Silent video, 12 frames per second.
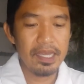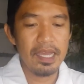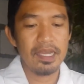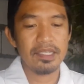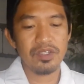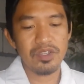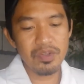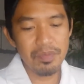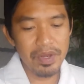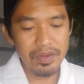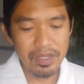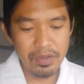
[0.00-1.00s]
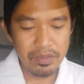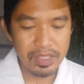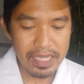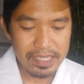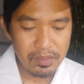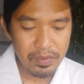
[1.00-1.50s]
As you're comparing quotes,
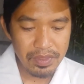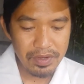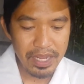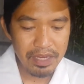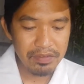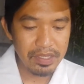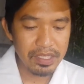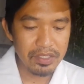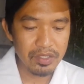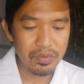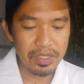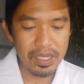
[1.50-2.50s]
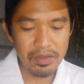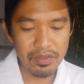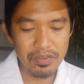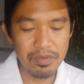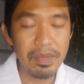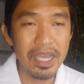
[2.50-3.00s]
ask whether any of the lenders would allow you
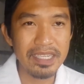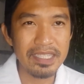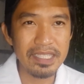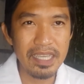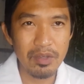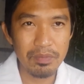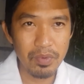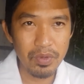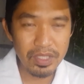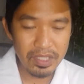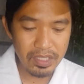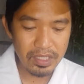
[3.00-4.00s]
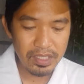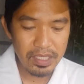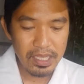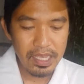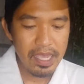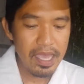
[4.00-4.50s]
to buy discount points,
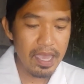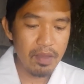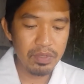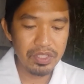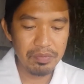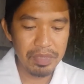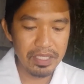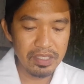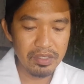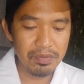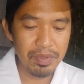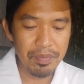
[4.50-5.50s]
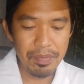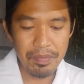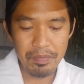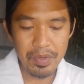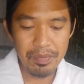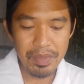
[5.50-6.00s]
which means you'd
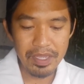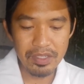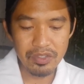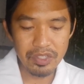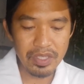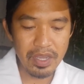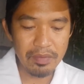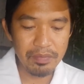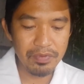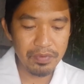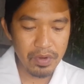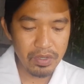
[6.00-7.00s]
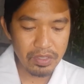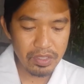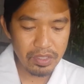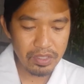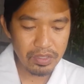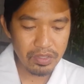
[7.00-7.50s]
prepay interest up
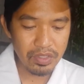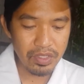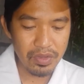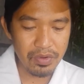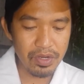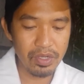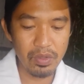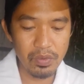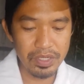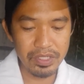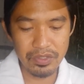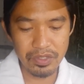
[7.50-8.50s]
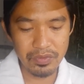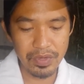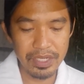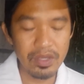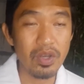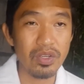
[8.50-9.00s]
front to secure a lower interest
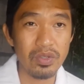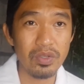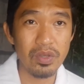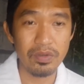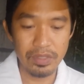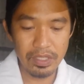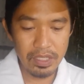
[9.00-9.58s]
rate on your loan.